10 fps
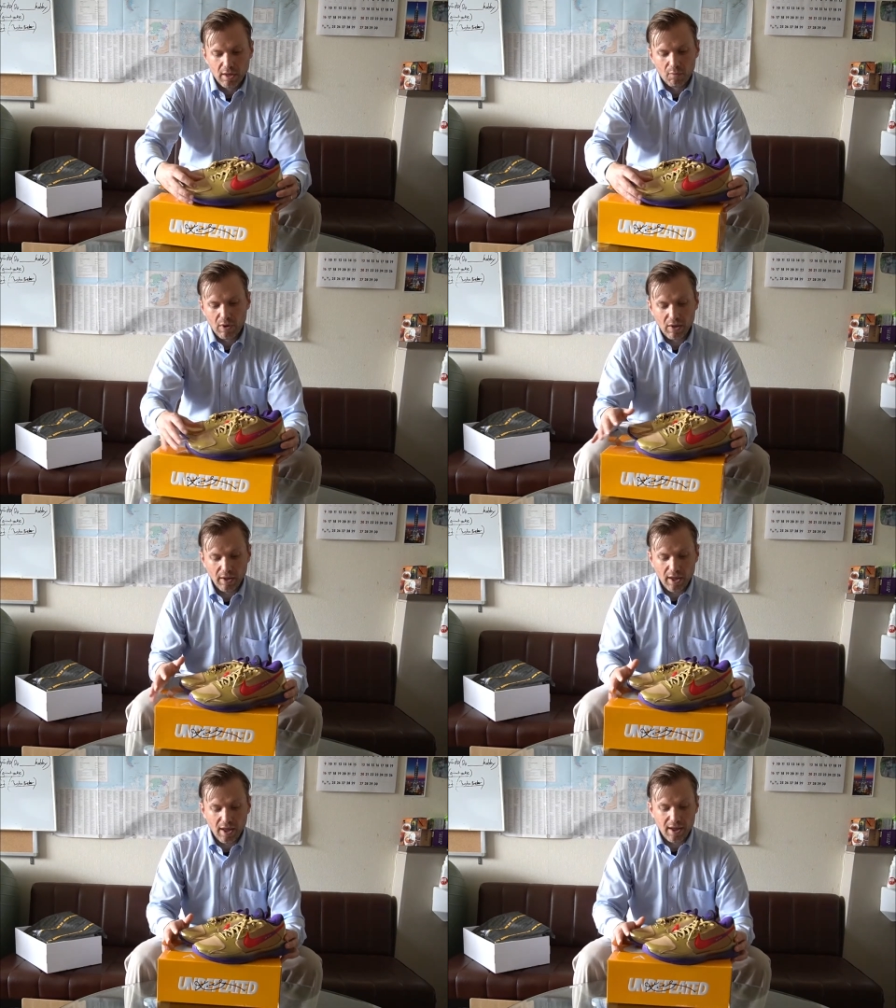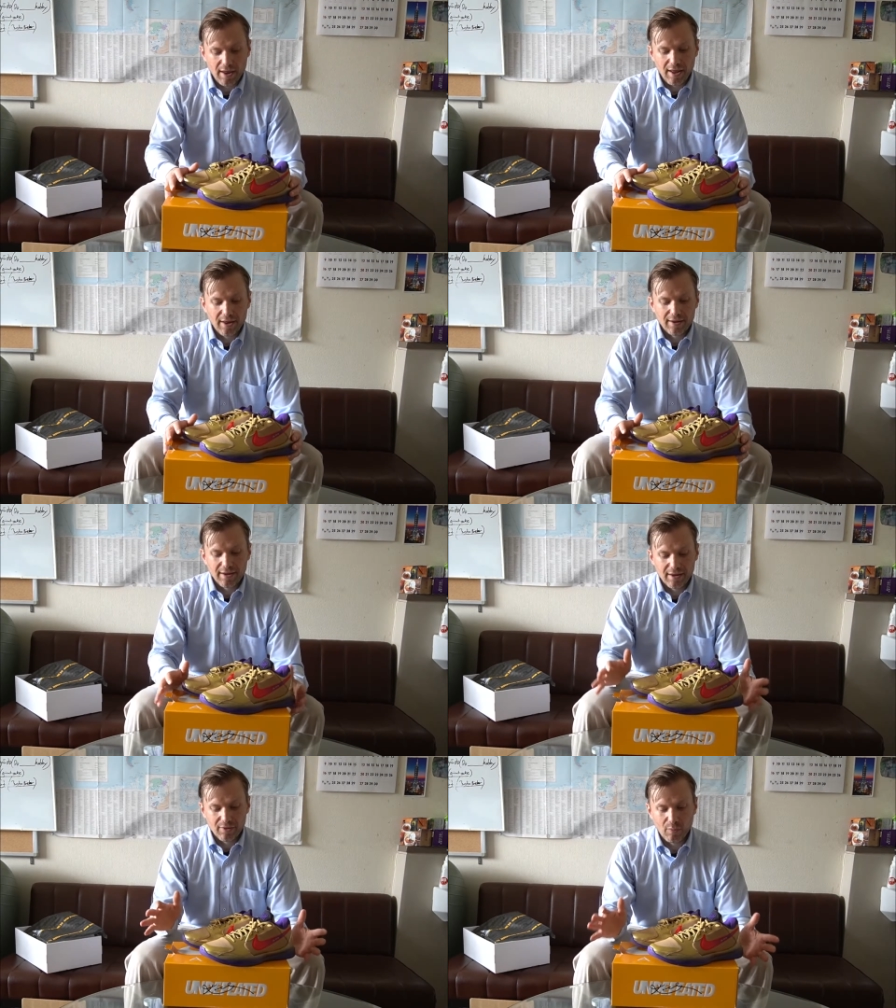well,
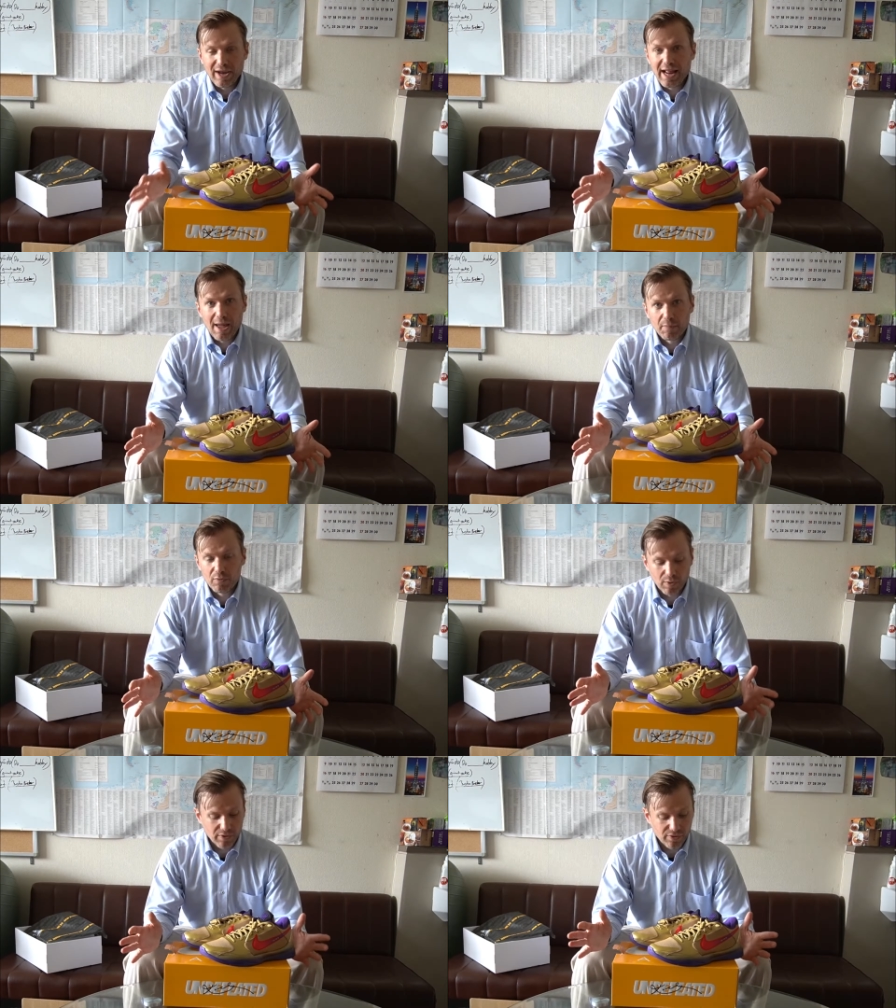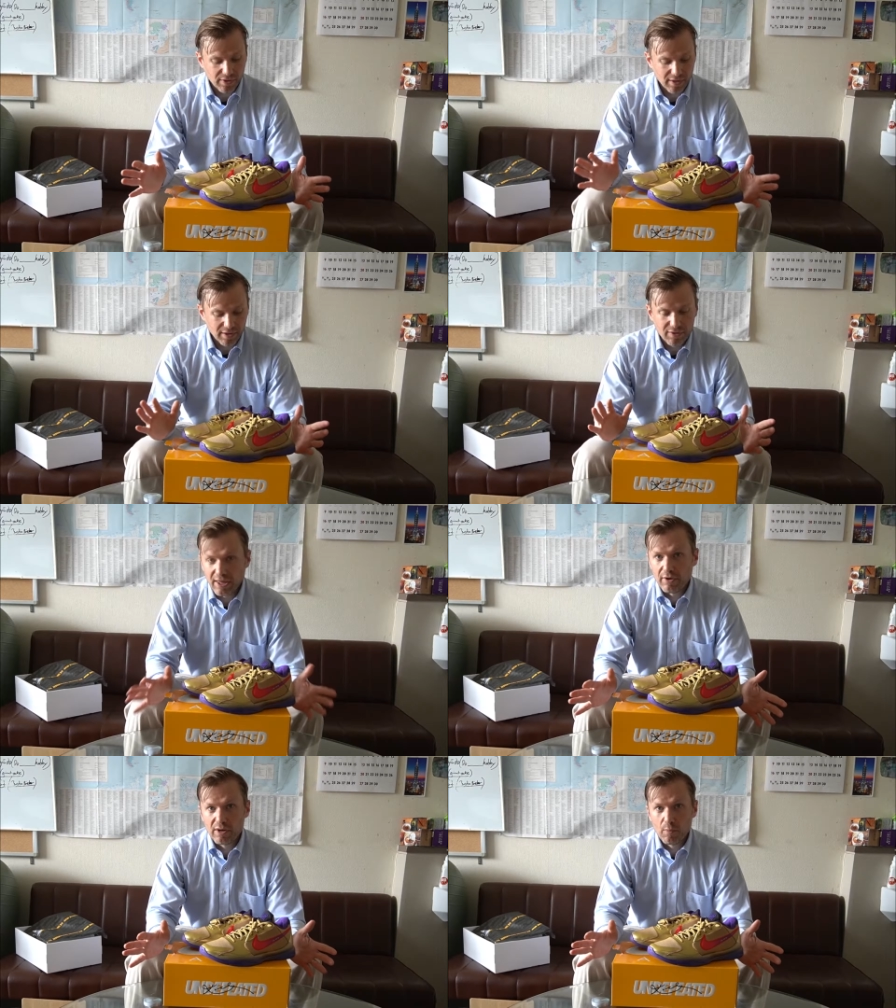the way it happened was
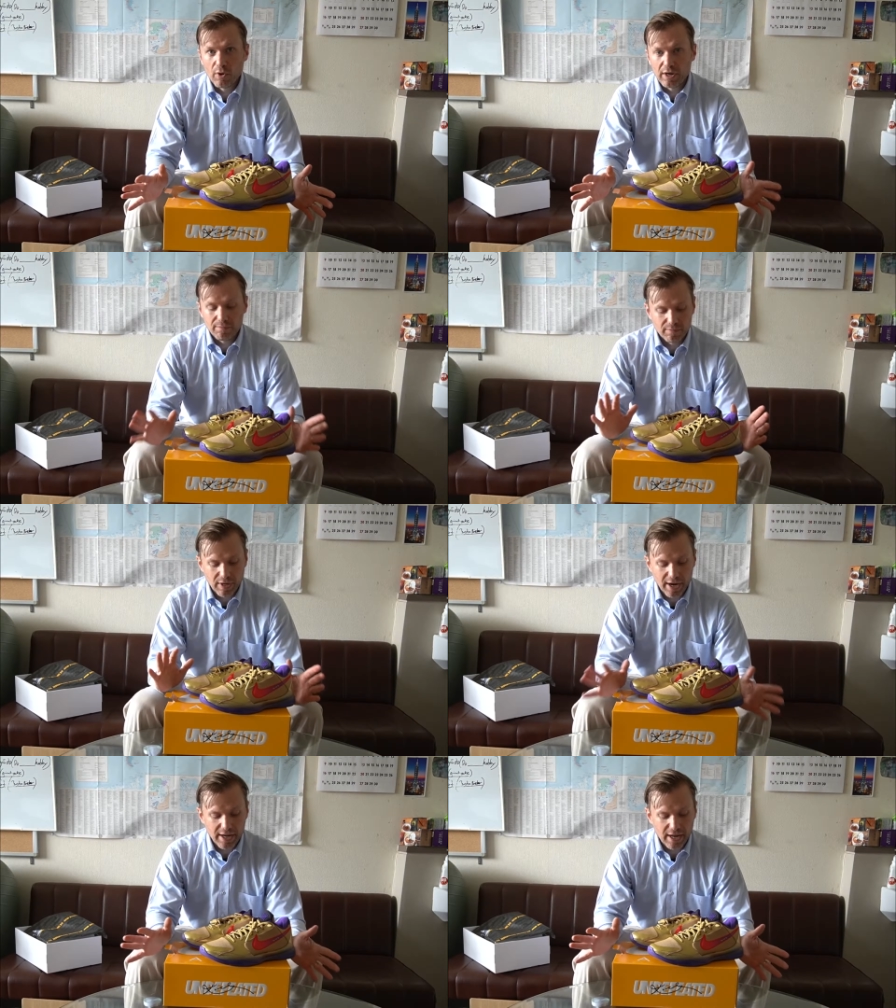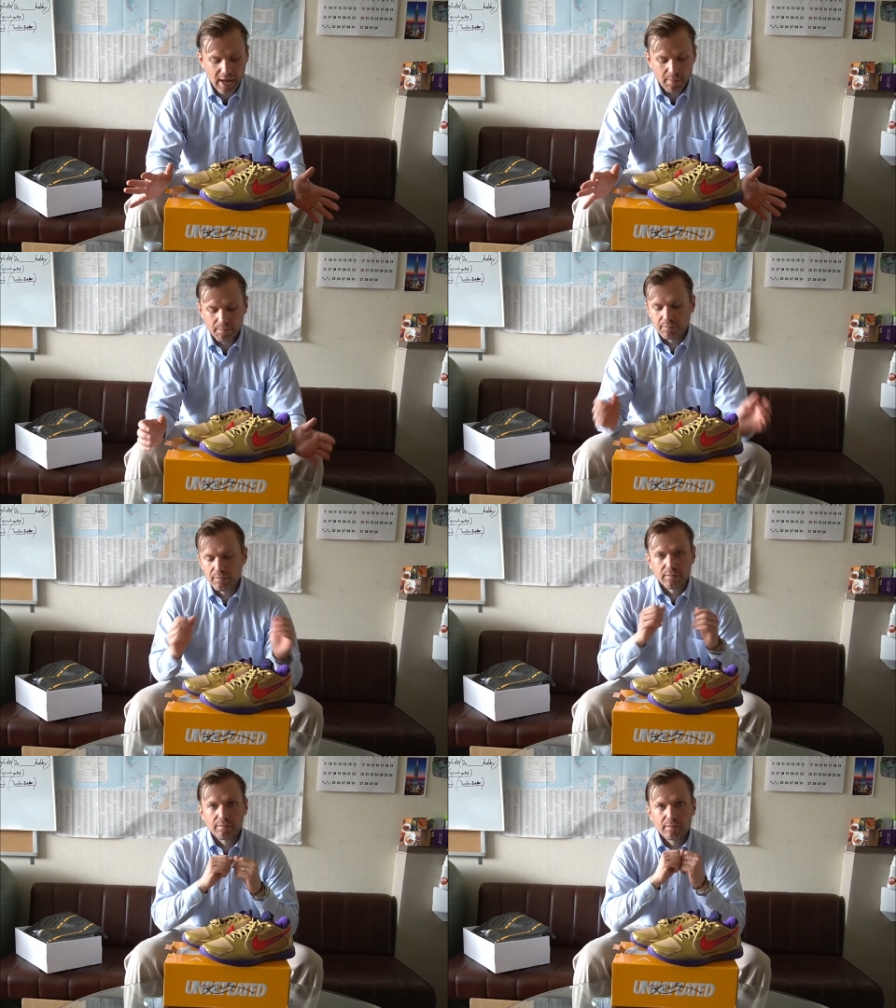Saturday morning, 9 a.m.,
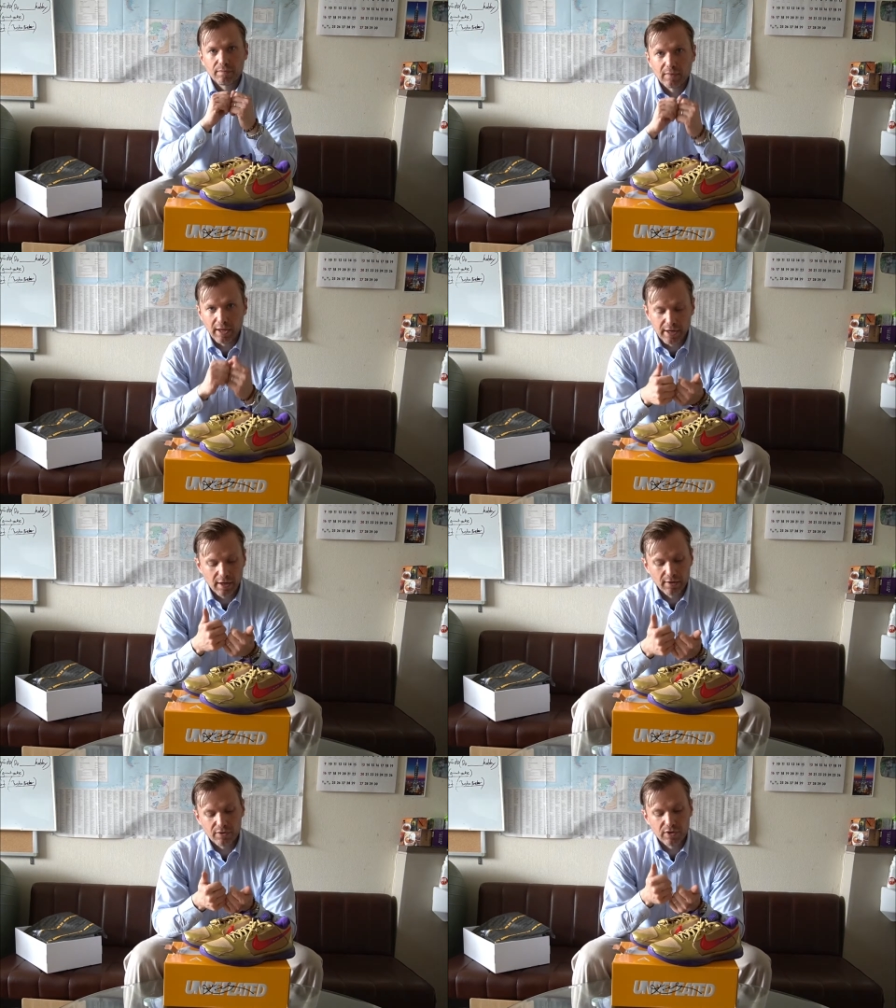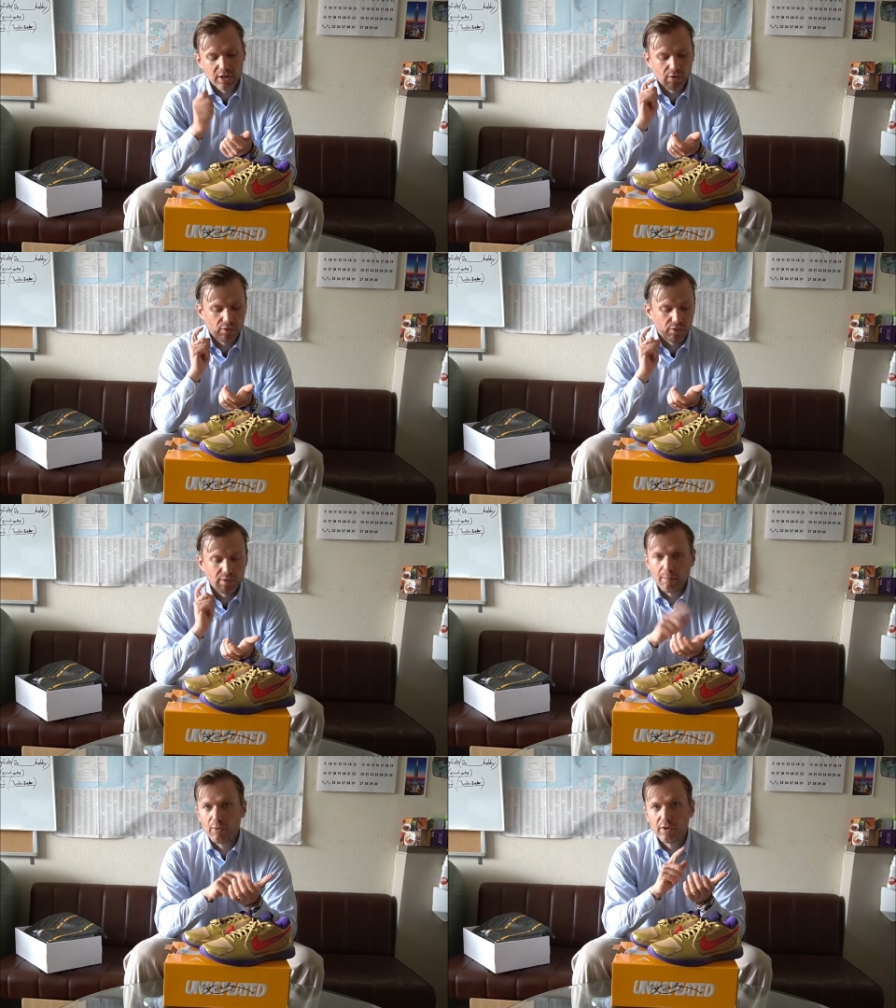I get on the SNKRS,
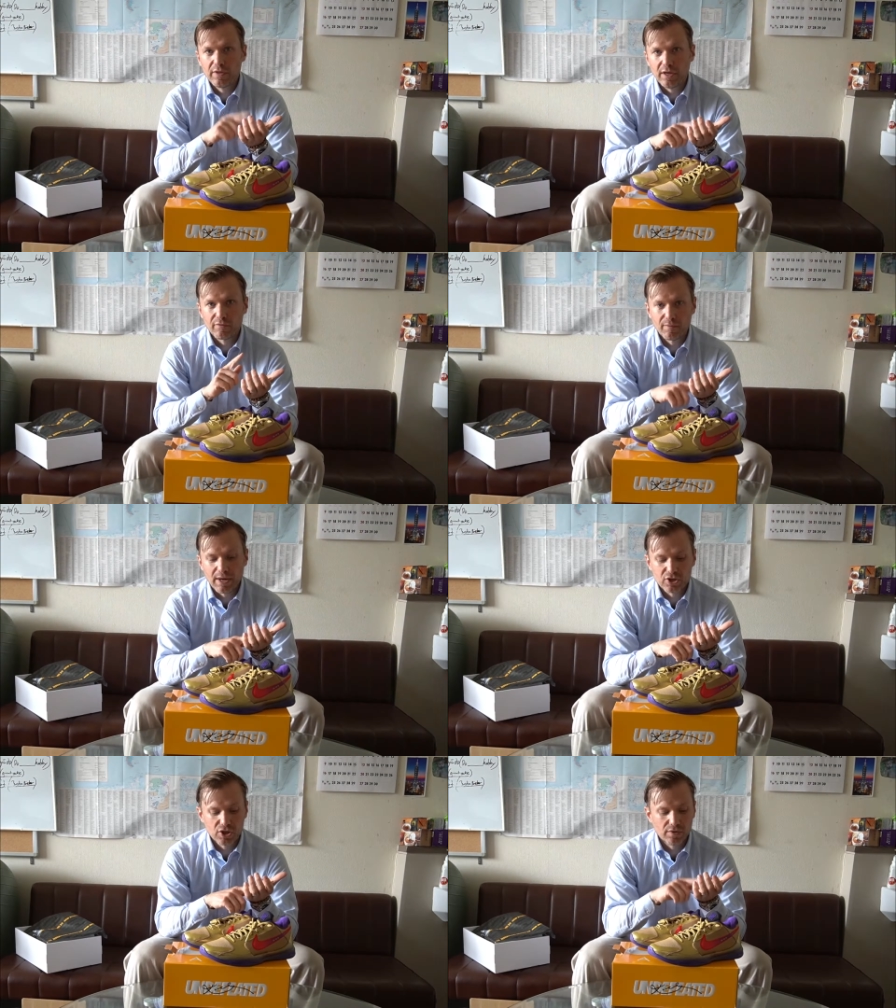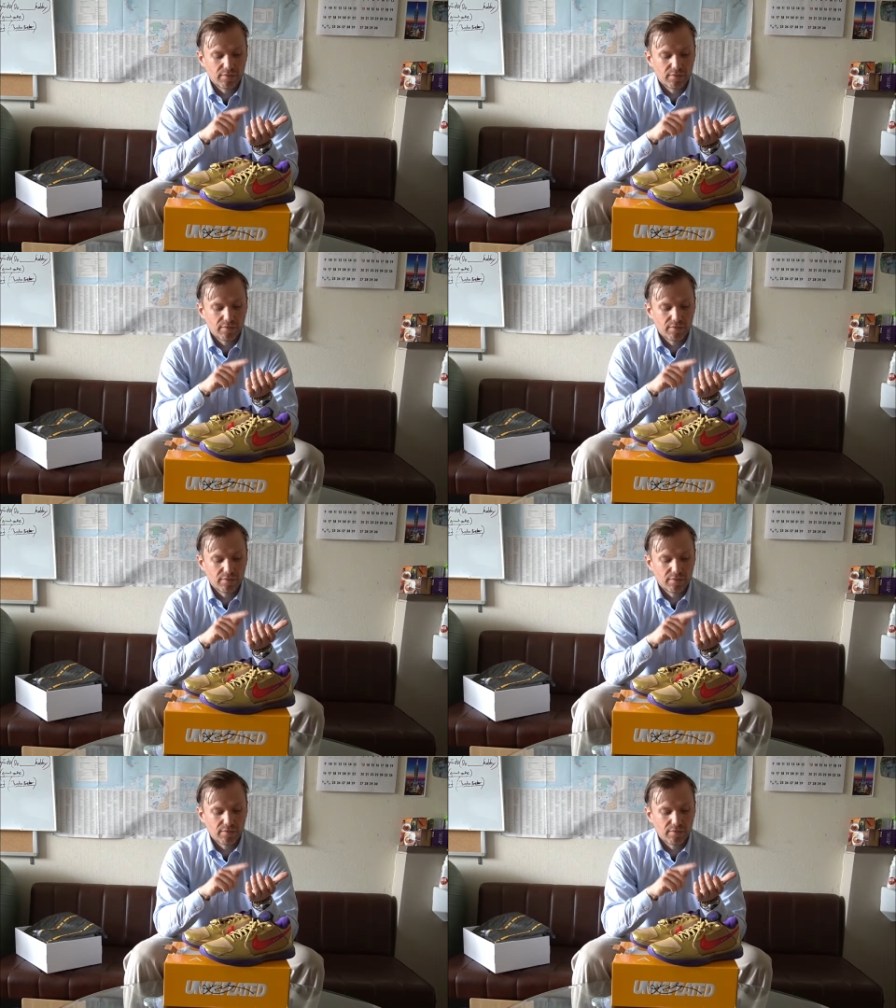I put in the information